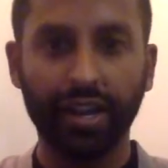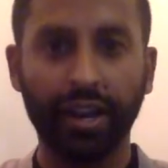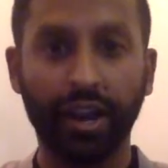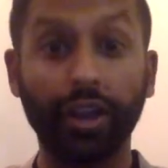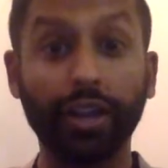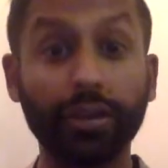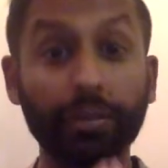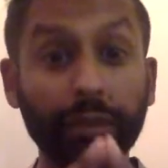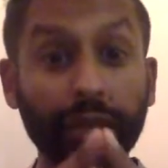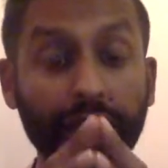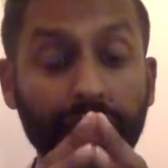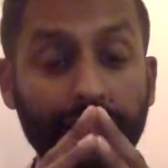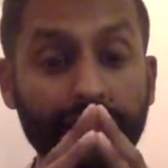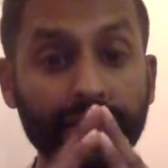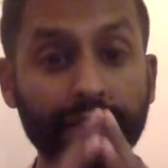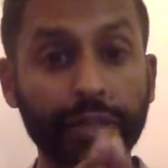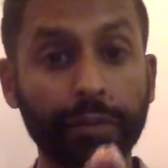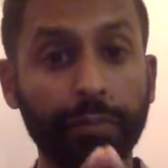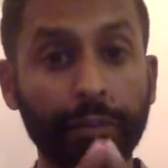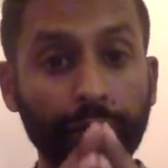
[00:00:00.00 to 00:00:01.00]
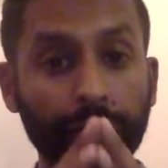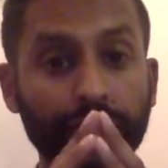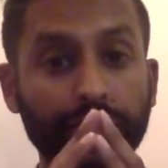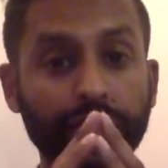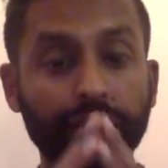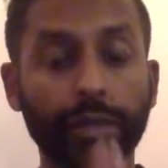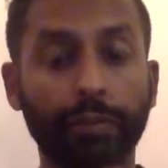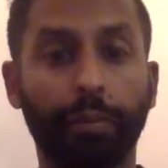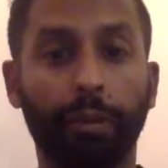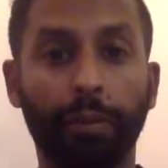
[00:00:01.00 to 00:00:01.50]
Our community is super,
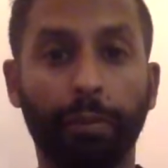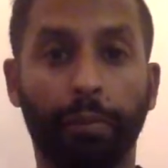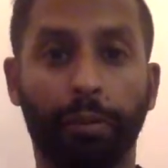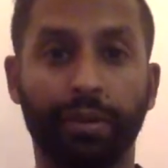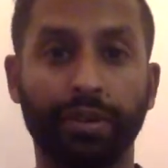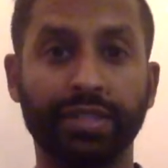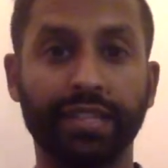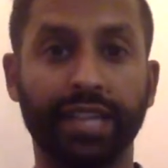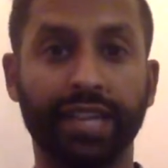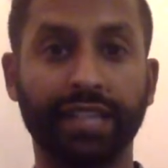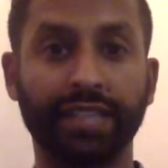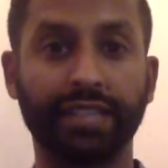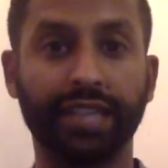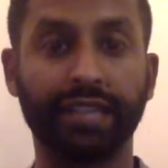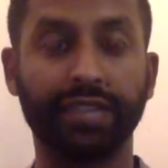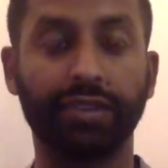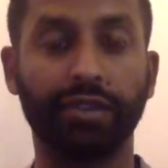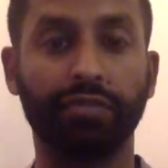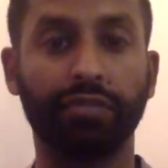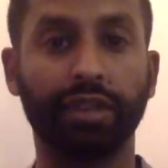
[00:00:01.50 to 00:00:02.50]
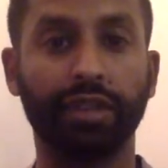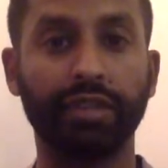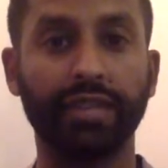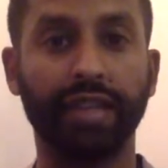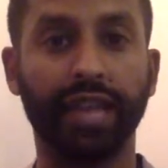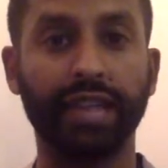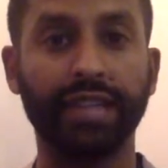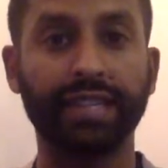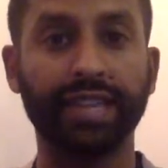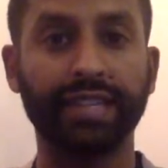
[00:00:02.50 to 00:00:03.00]
super important to us. That's why Rudd and
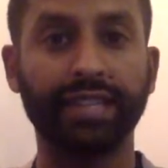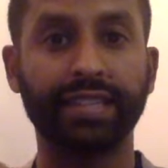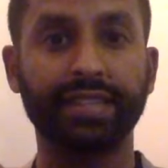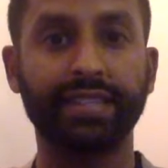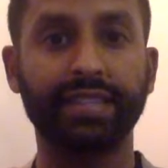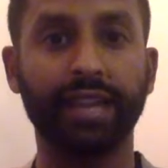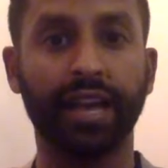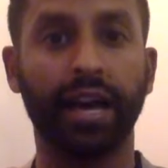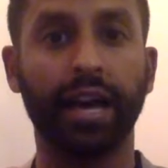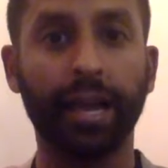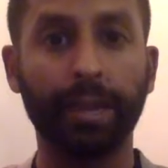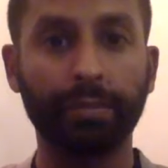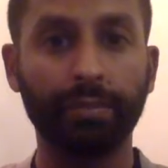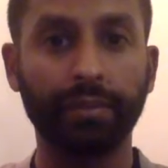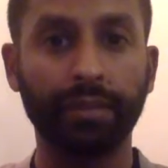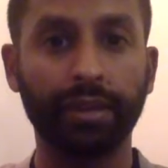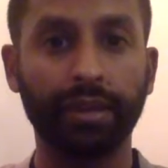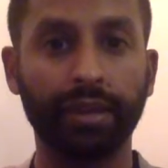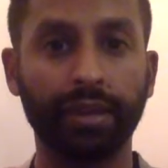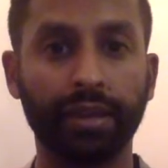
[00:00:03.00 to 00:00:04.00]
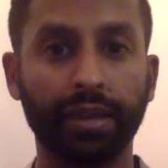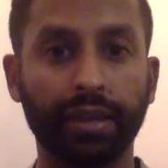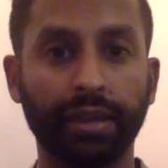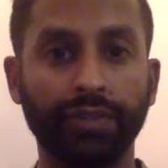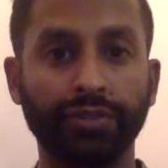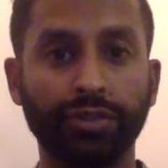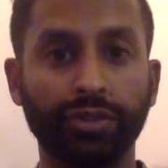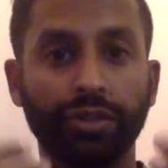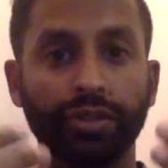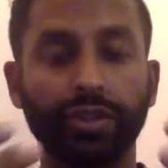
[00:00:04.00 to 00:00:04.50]
I take the time
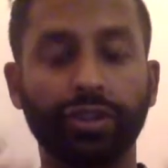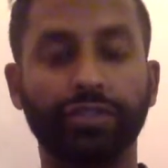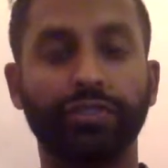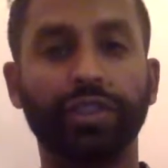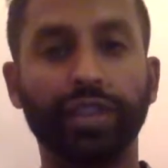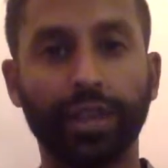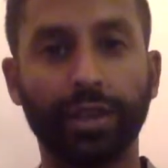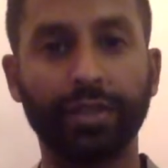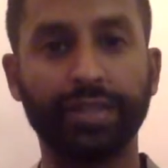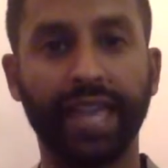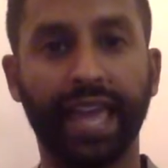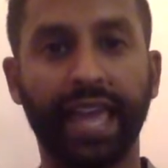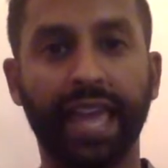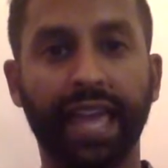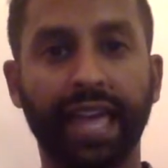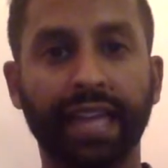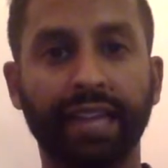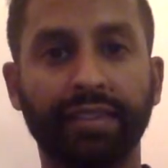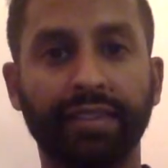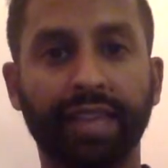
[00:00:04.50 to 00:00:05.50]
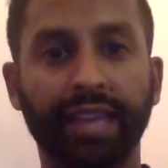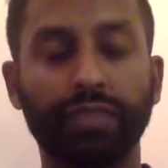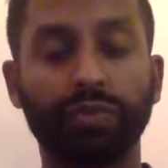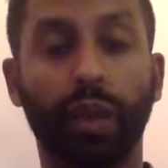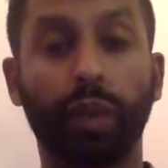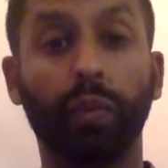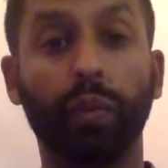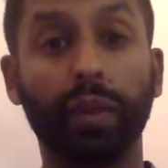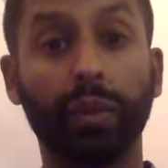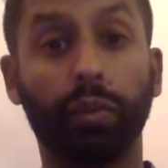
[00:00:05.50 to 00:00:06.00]
to do these videos, and that's
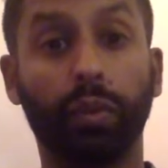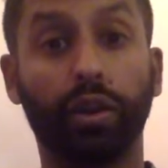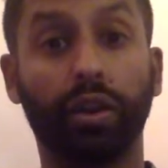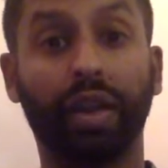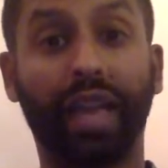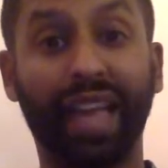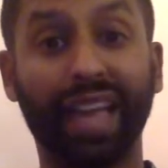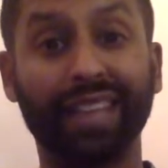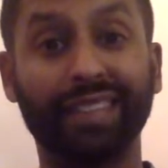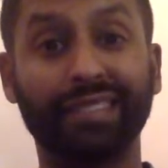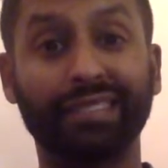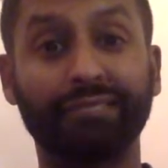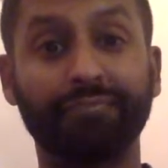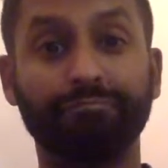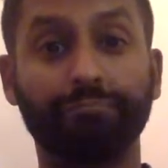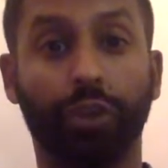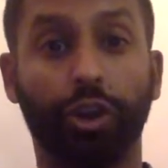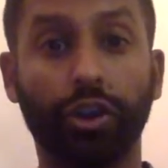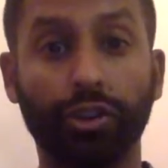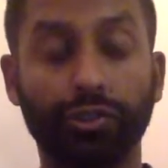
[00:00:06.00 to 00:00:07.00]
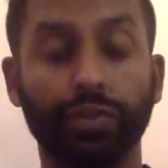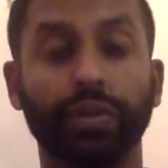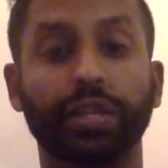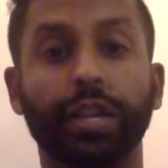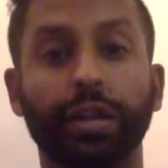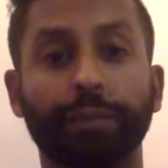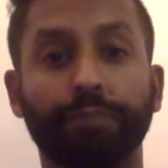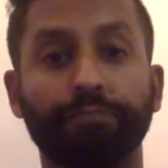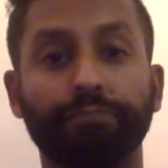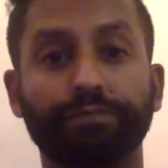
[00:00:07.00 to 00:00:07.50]
why we work as hard as we
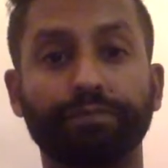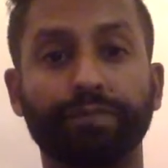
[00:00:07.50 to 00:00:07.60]
do.